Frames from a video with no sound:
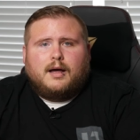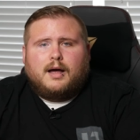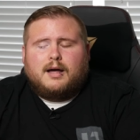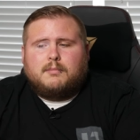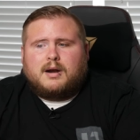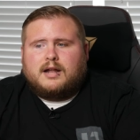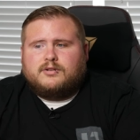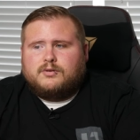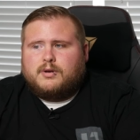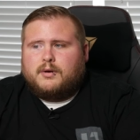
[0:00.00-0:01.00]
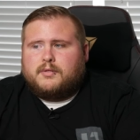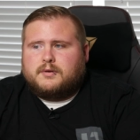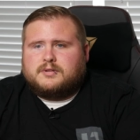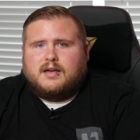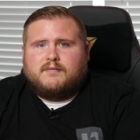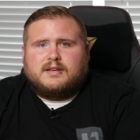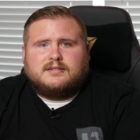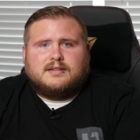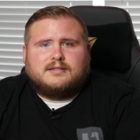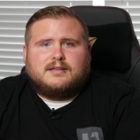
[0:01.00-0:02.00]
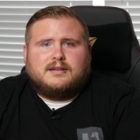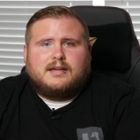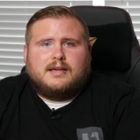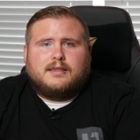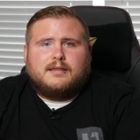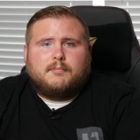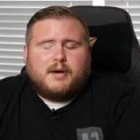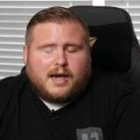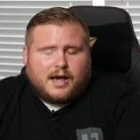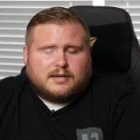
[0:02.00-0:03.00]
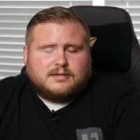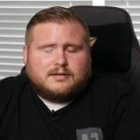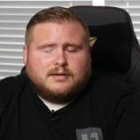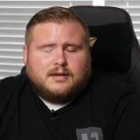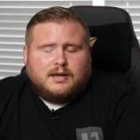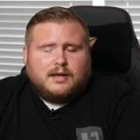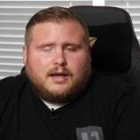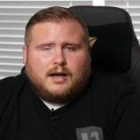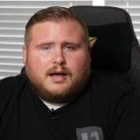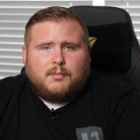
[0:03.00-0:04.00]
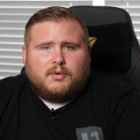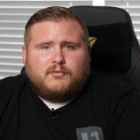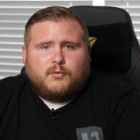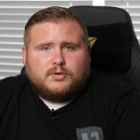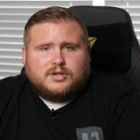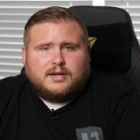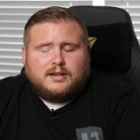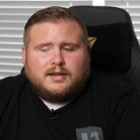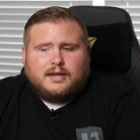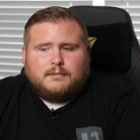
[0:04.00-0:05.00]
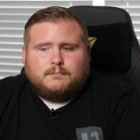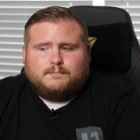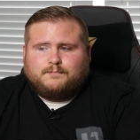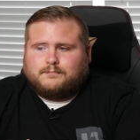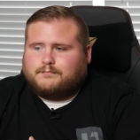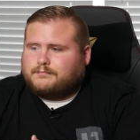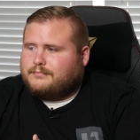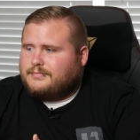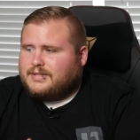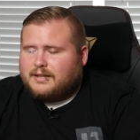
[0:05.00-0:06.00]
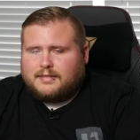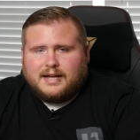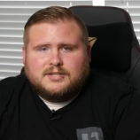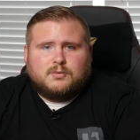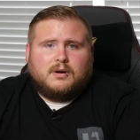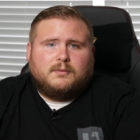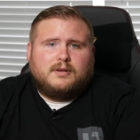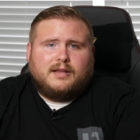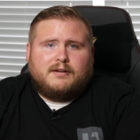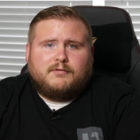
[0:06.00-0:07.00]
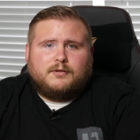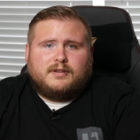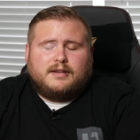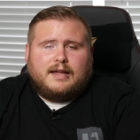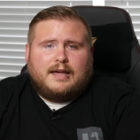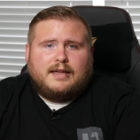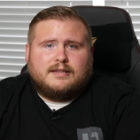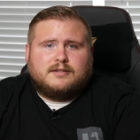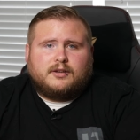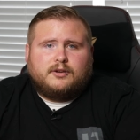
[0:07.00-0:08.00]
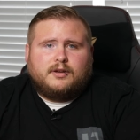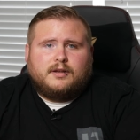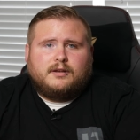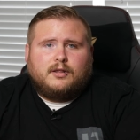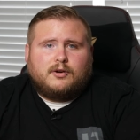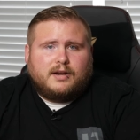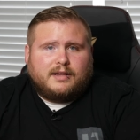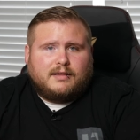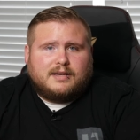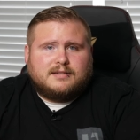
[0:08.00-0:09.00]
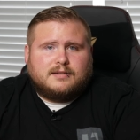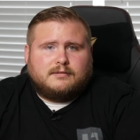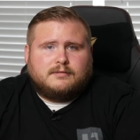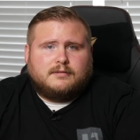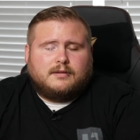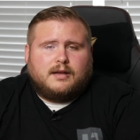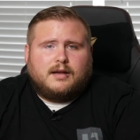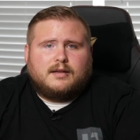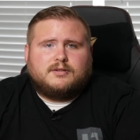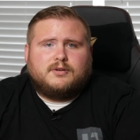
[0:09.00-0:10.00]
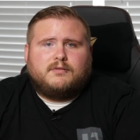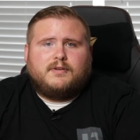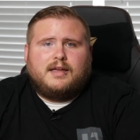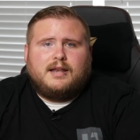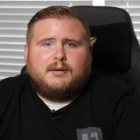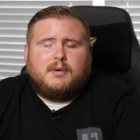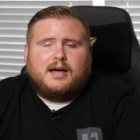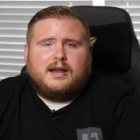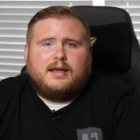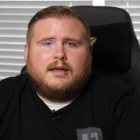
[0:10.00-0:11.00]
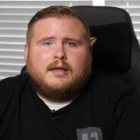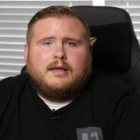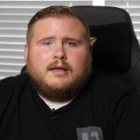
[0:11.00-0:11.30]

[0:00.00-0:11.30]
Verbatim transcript: uh, but I do know those have existed in the past. Um, unfortunately, that's where we're left for today. It's a good learning lesson. Uh, so if anybody